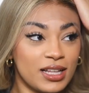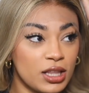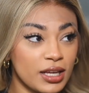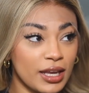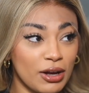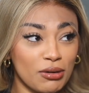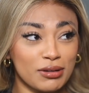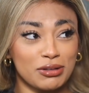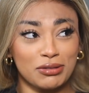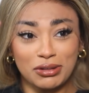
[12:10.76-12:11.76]
Look how
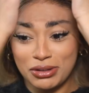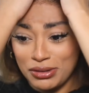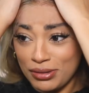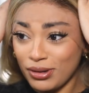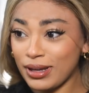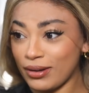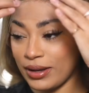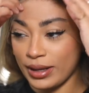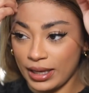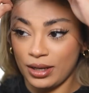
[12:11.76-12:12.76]
cute.
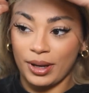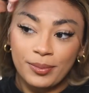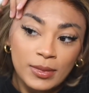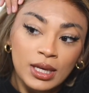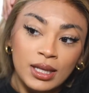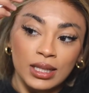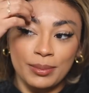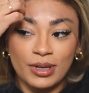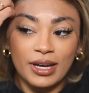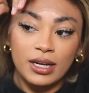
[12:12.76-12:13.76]
Okay, anyway. Let
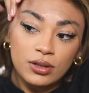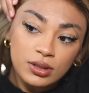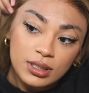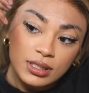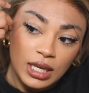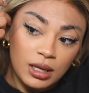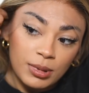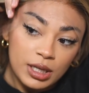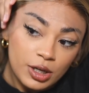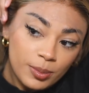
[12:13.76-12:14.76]
me go ahead and do the same
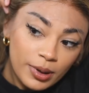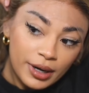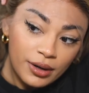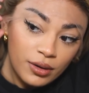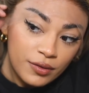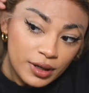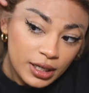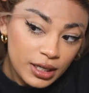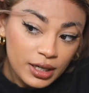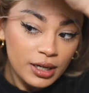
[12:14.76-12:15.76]
ear part over
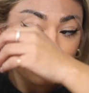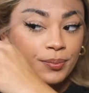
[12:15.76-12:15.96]
here